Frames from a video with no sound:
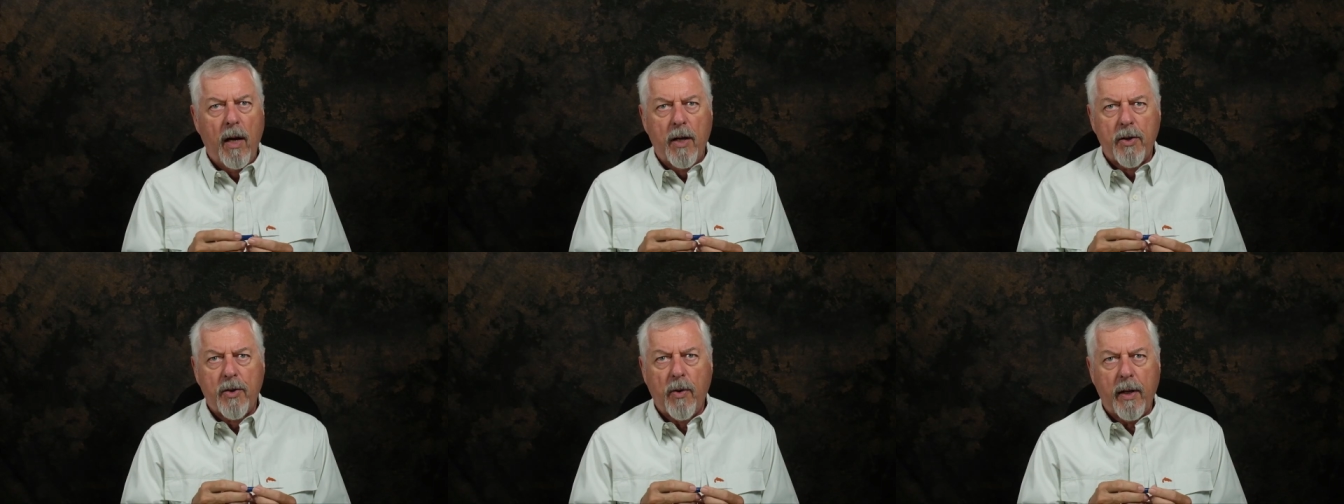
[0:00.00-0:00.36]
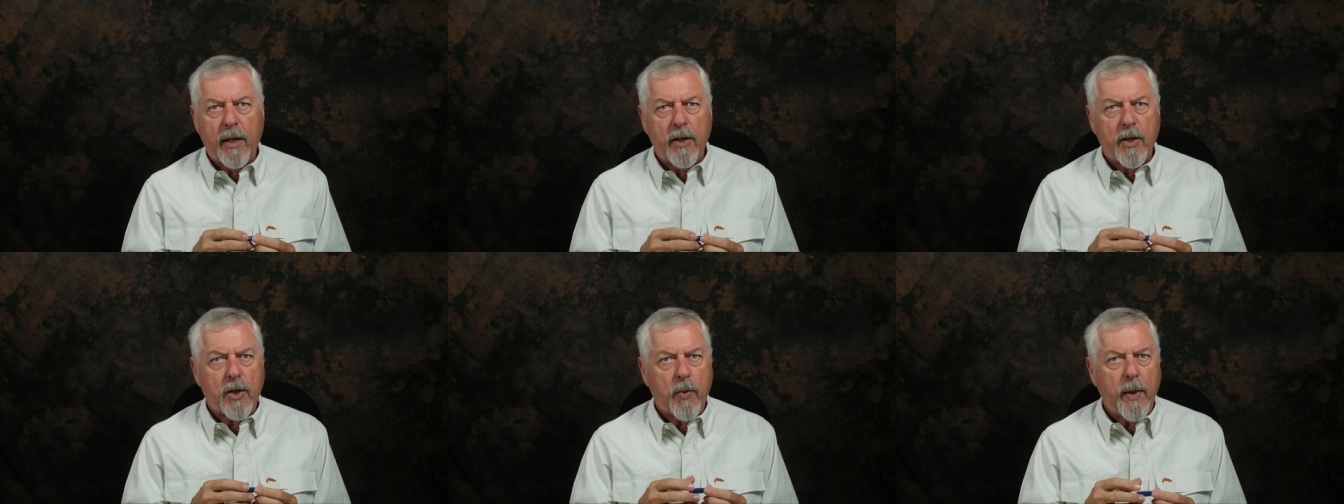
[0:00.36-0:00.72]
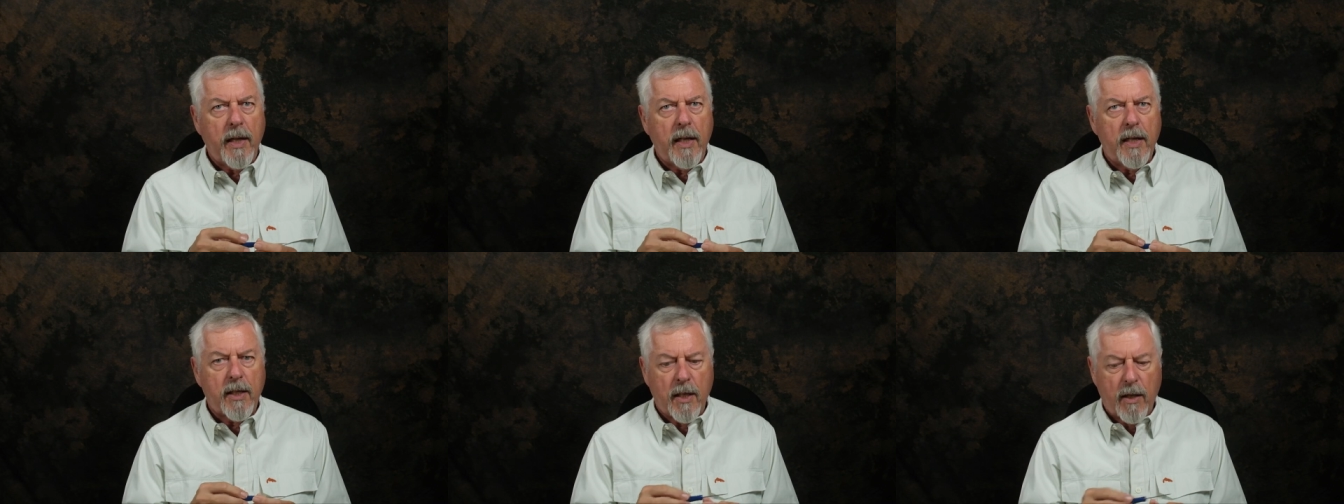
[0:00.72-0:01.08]
So I can
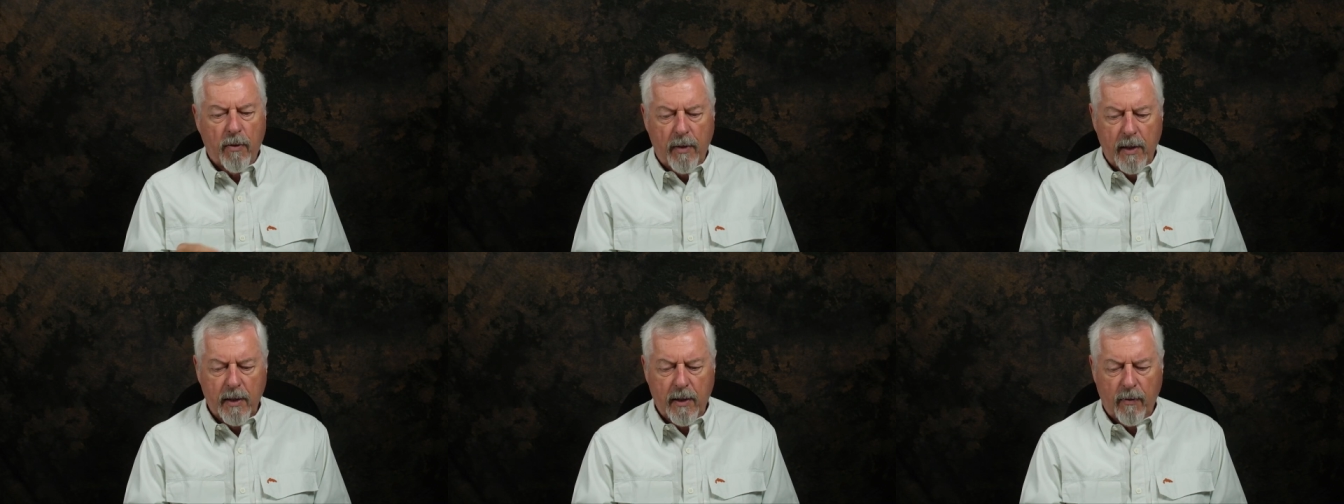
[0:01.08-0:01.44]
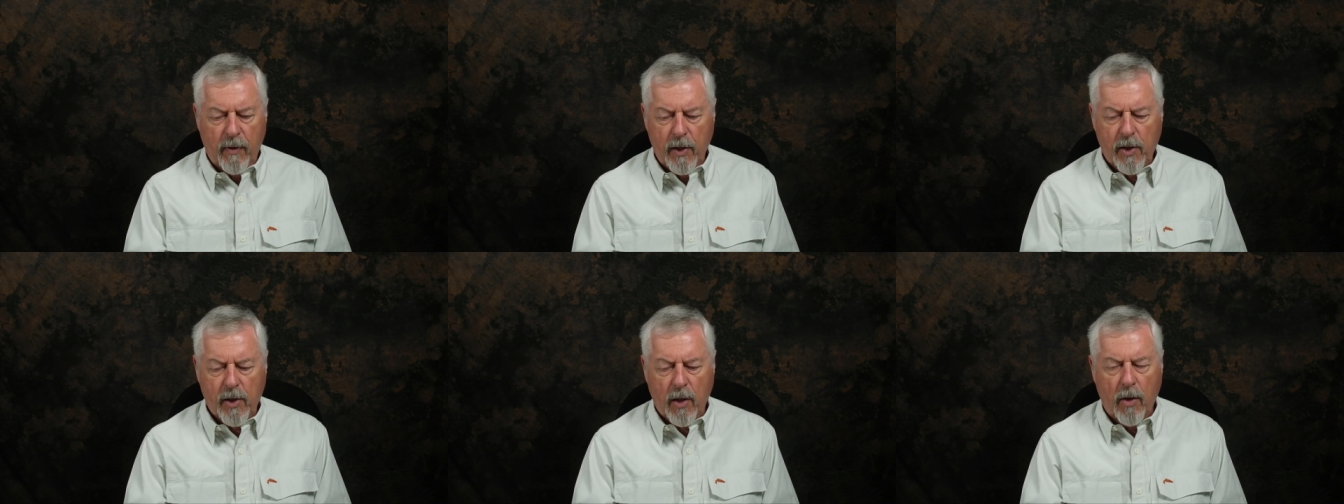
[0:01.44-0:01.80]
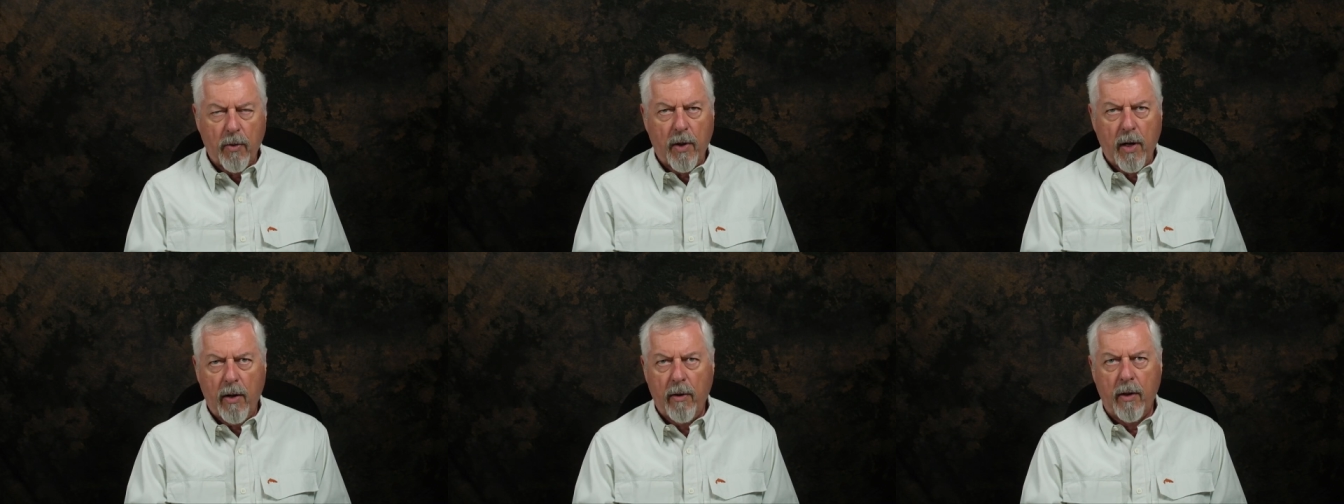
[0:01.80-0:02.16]
swing this in a relatively slow
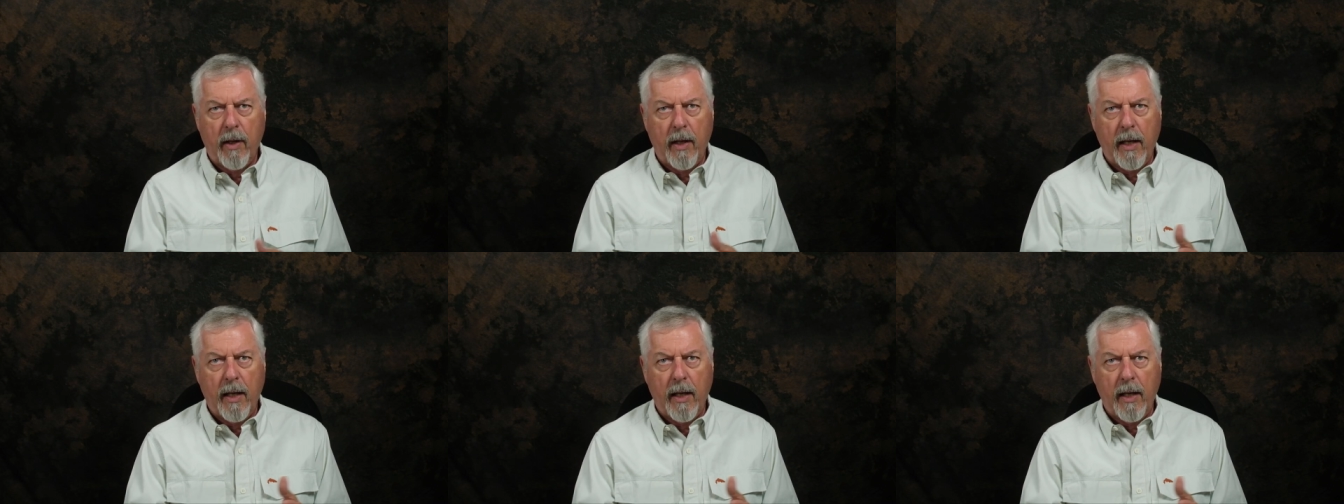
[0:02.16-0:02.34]
current.